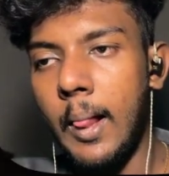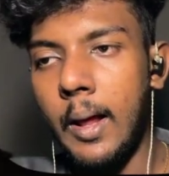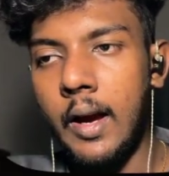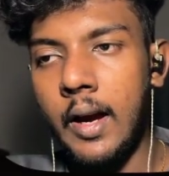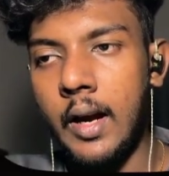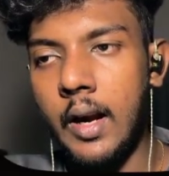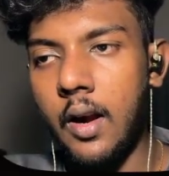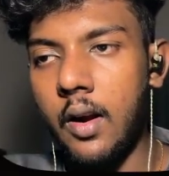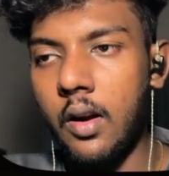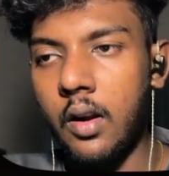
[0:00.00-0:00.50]

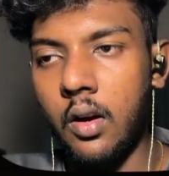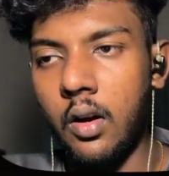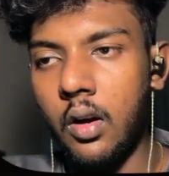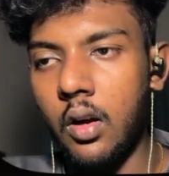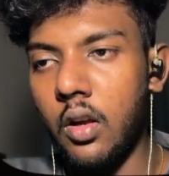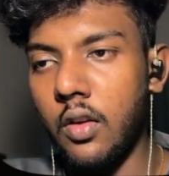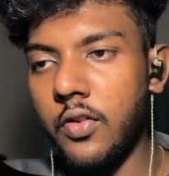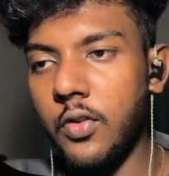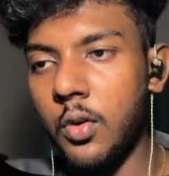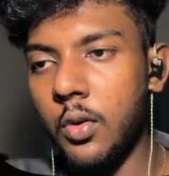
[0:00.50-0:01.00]
And
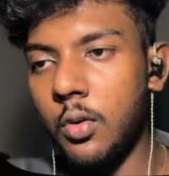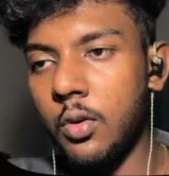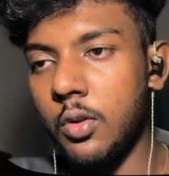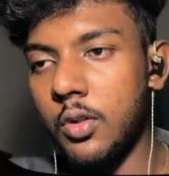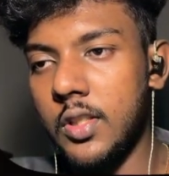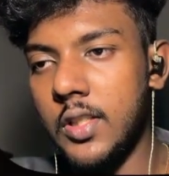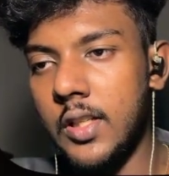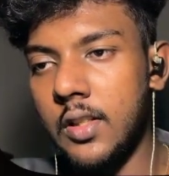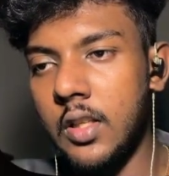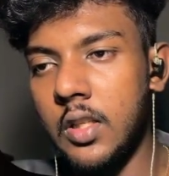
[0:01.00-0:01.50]
if you
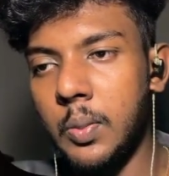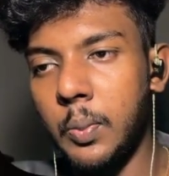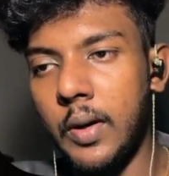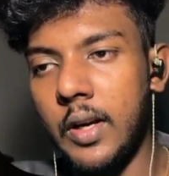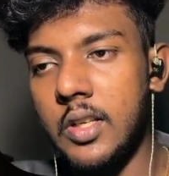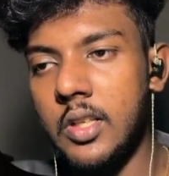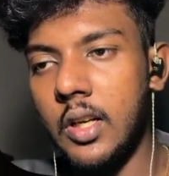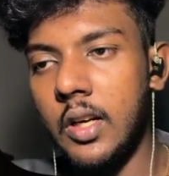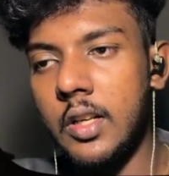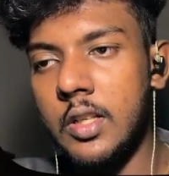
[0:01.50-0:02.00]
see this
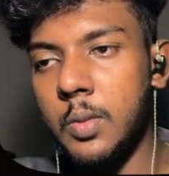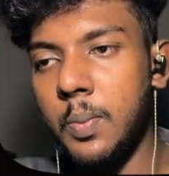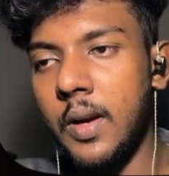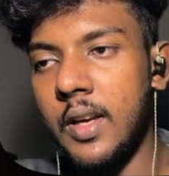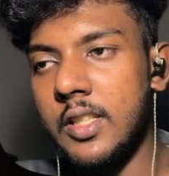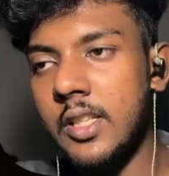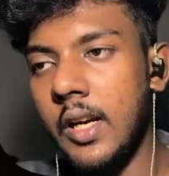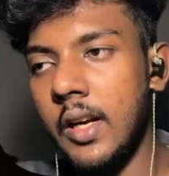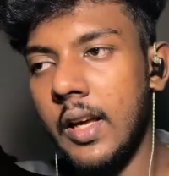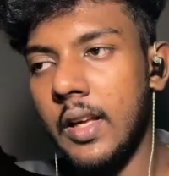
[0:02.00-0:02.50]
pie chart, it's
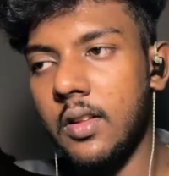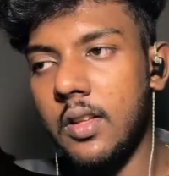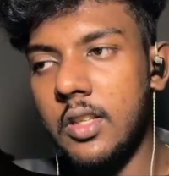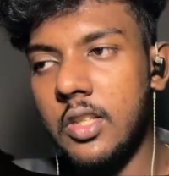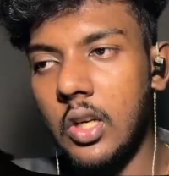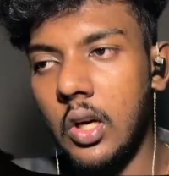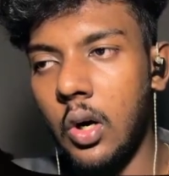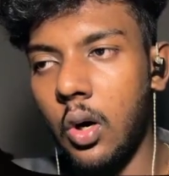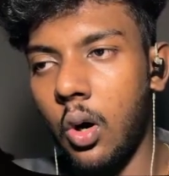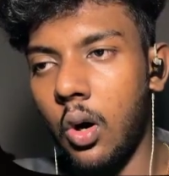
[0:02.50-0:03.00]
basically like this
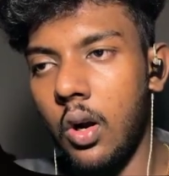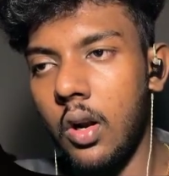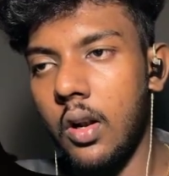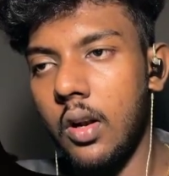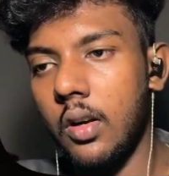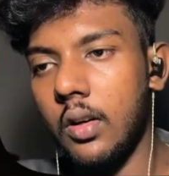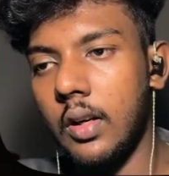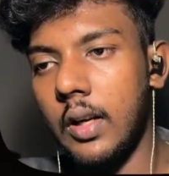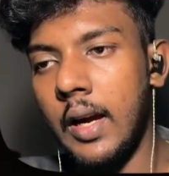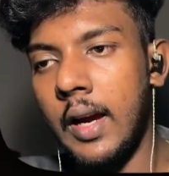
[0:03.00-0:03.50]
all
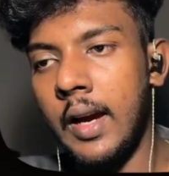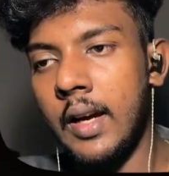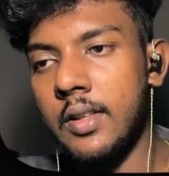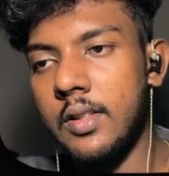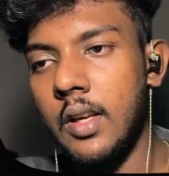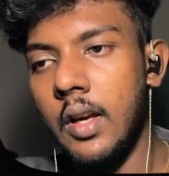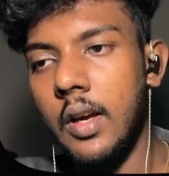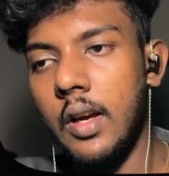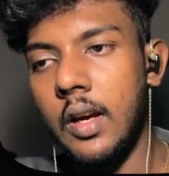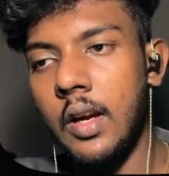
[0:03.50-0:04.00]

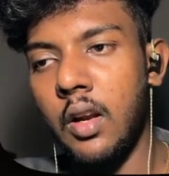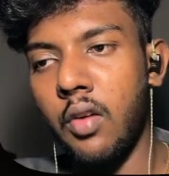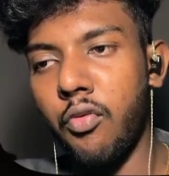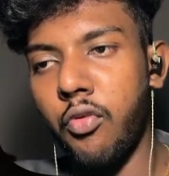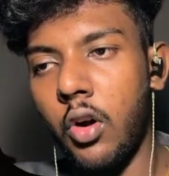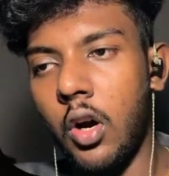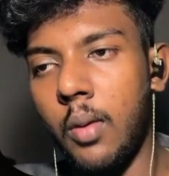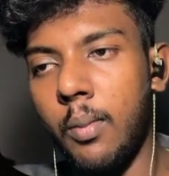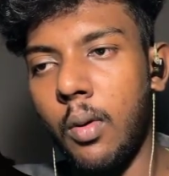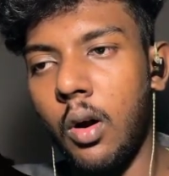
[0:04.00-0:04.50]
tags in
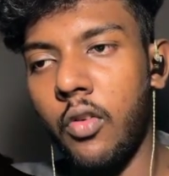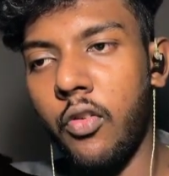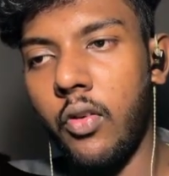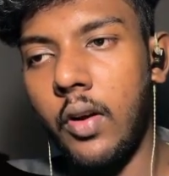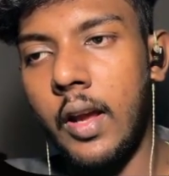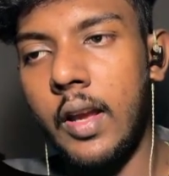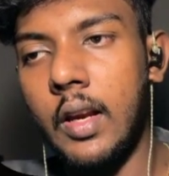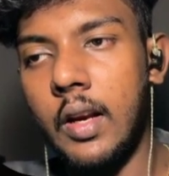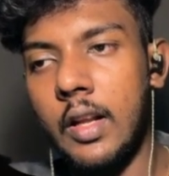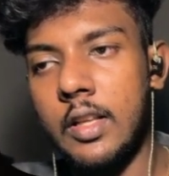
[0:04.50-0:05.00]
form of,
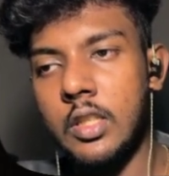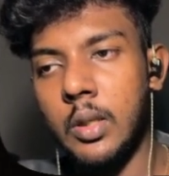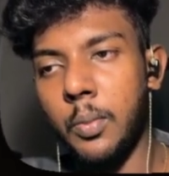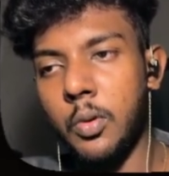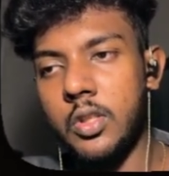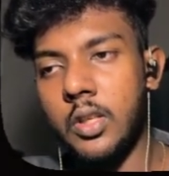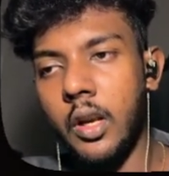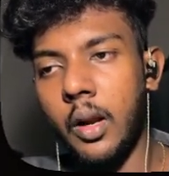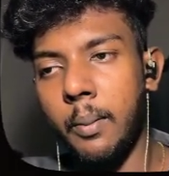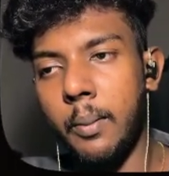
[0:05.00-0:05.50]
like, let's
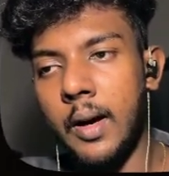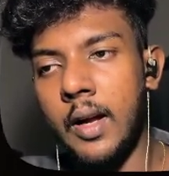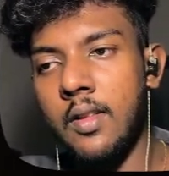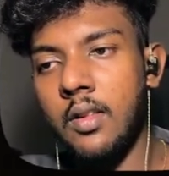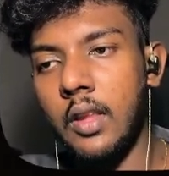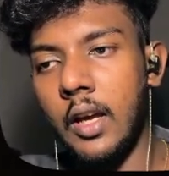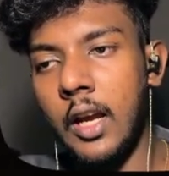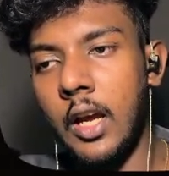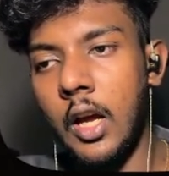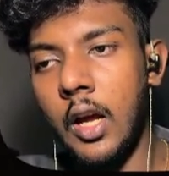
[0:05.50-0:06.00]
suppose in a
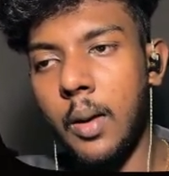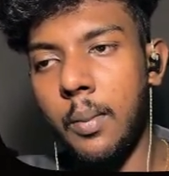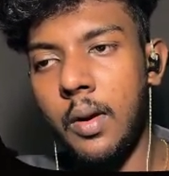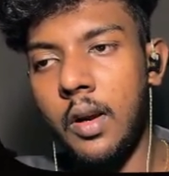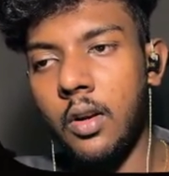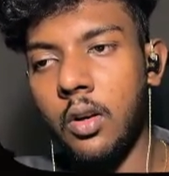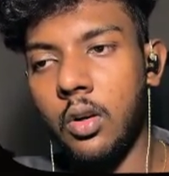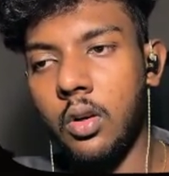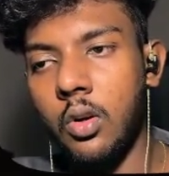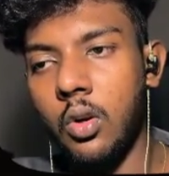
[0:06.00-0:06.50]
month I have
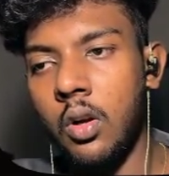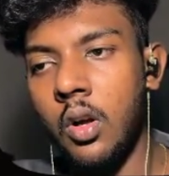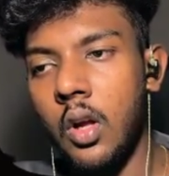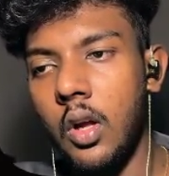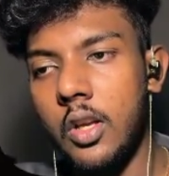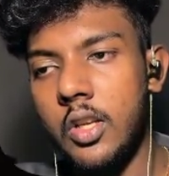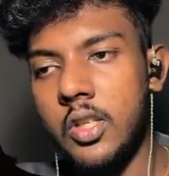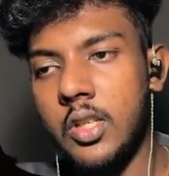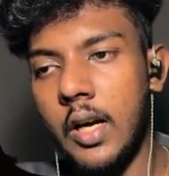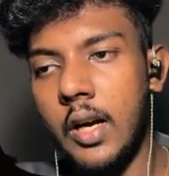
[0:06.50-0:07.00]
been
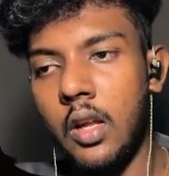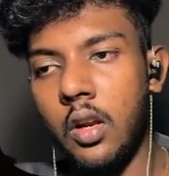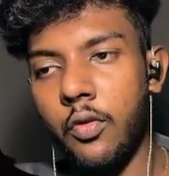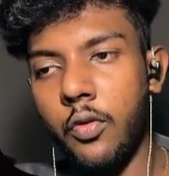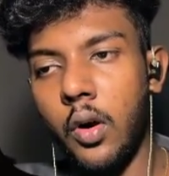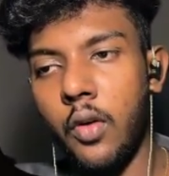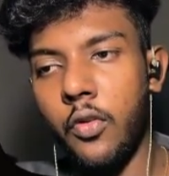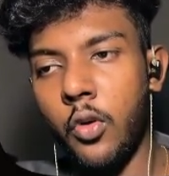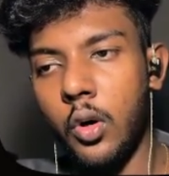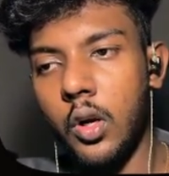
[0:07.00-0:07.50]
studying
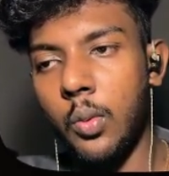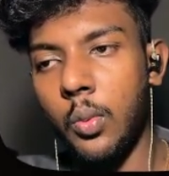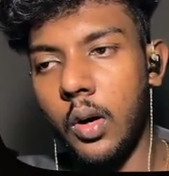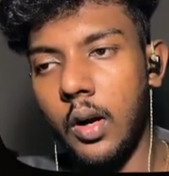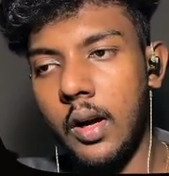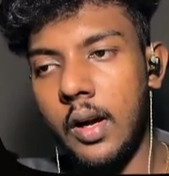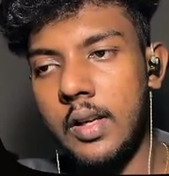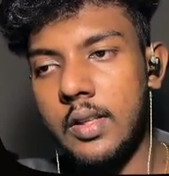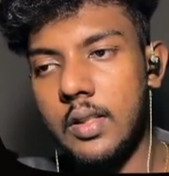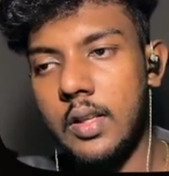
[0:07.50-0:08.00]
for
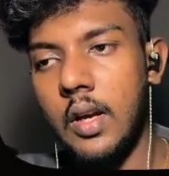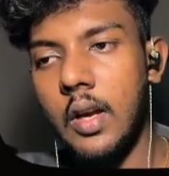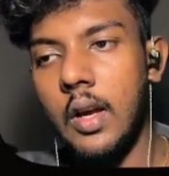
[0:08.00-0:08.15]
41 hours